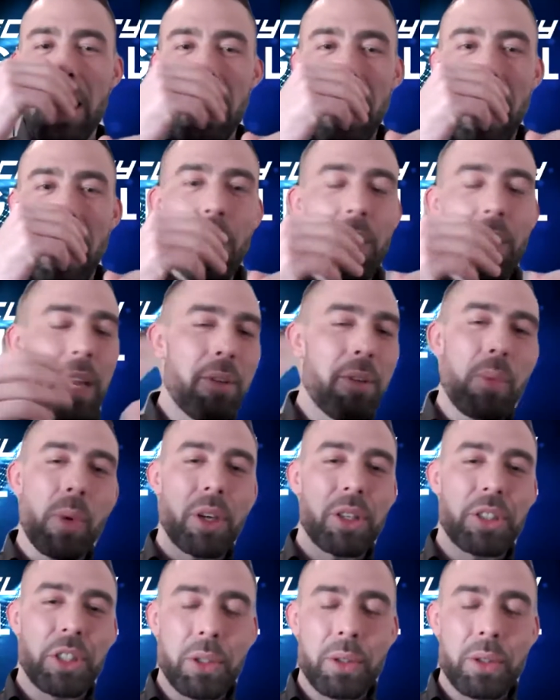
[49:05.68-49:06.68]
I don't even
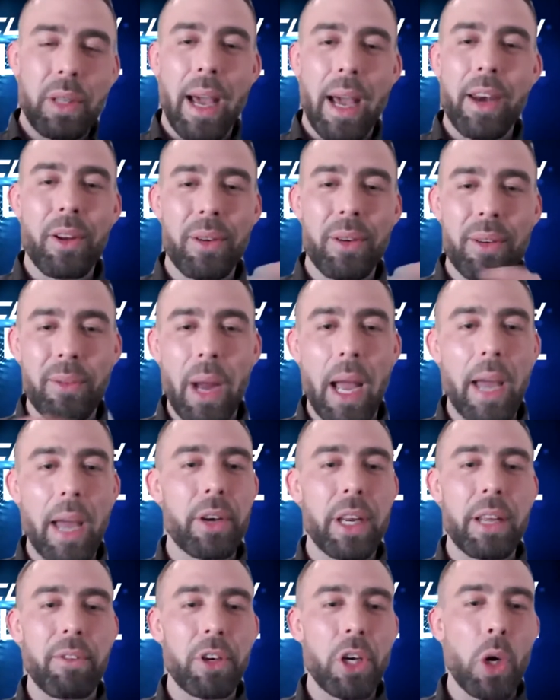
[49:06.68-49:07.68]
want you, I
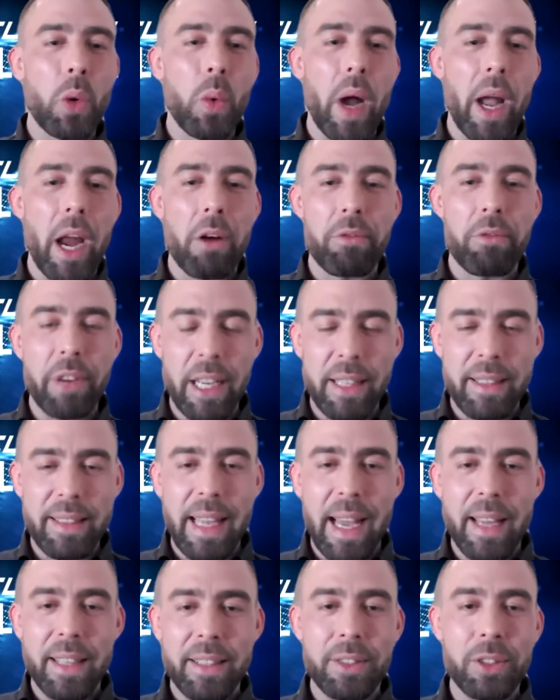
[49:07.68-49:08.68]
don't even know why I read
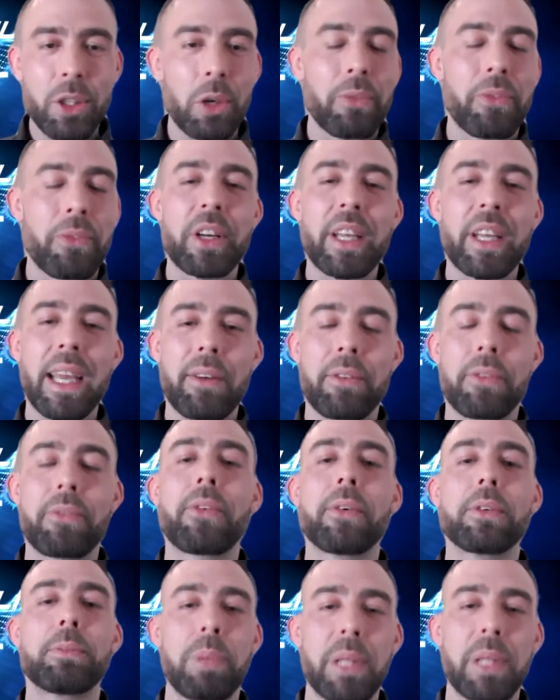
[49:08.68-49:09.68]
that. Don't forget,
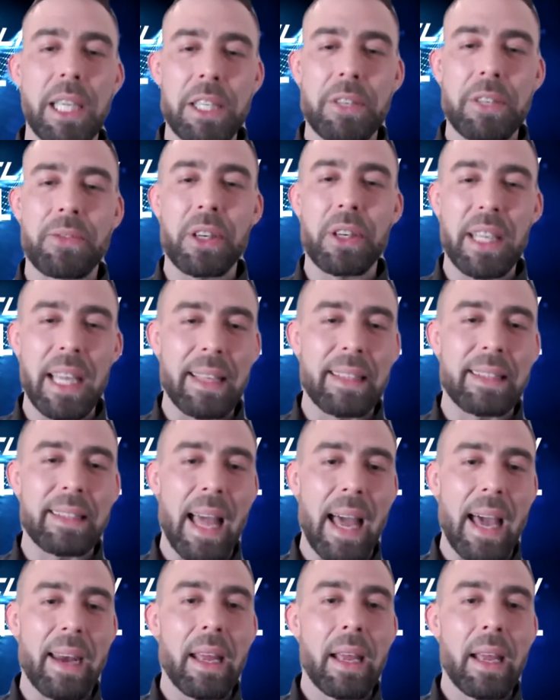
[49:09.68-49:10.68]
please forget
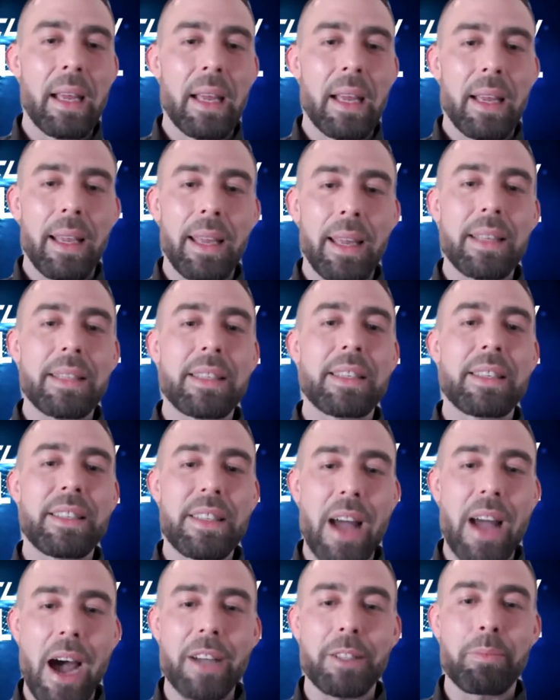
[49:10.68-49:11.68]
that. It is
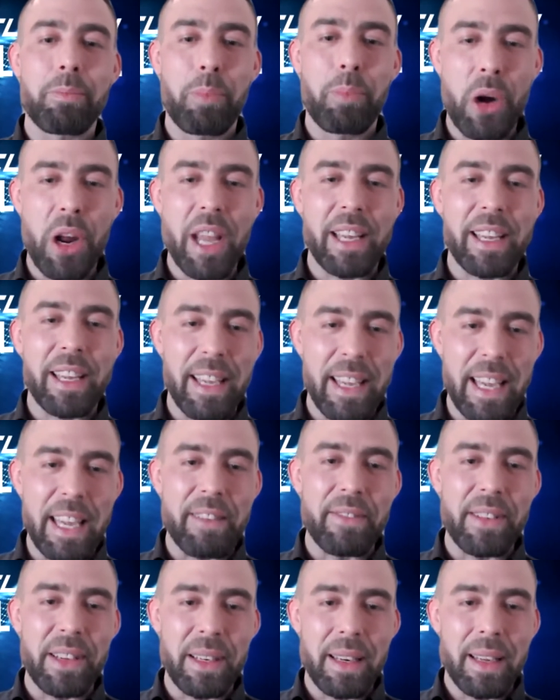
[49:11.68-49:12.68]
not break
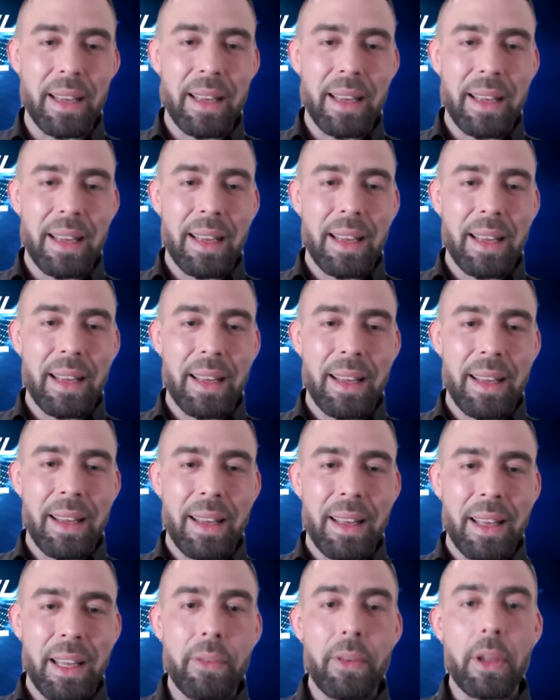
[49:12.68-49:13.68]
even.
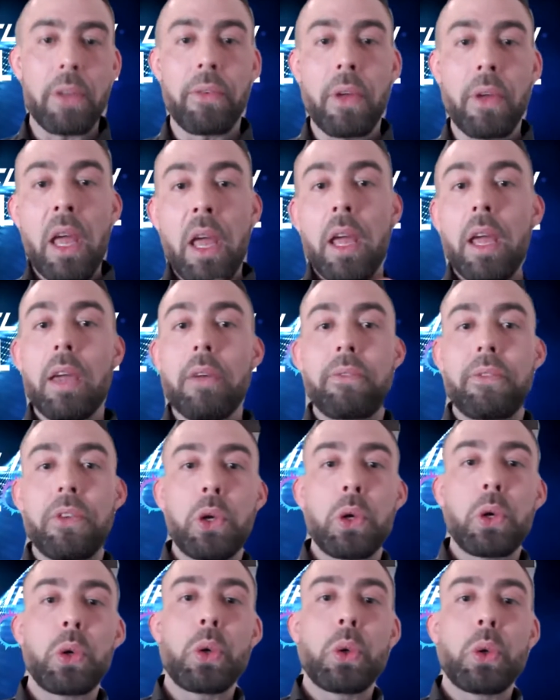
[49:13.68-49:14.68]
If
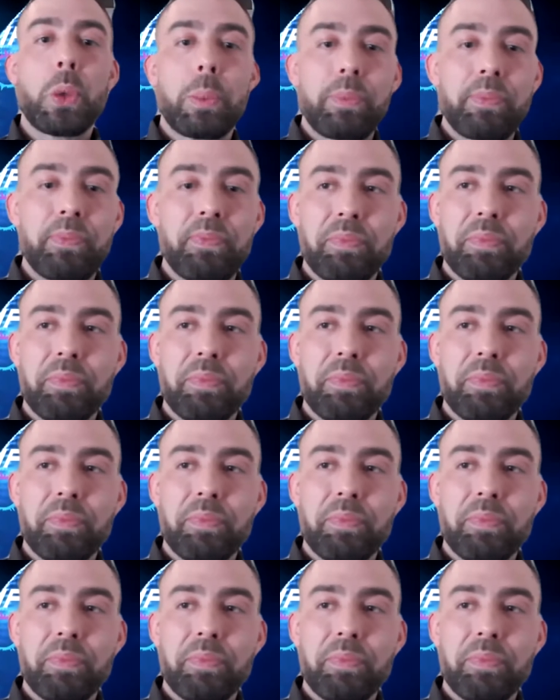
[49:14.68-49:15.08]
you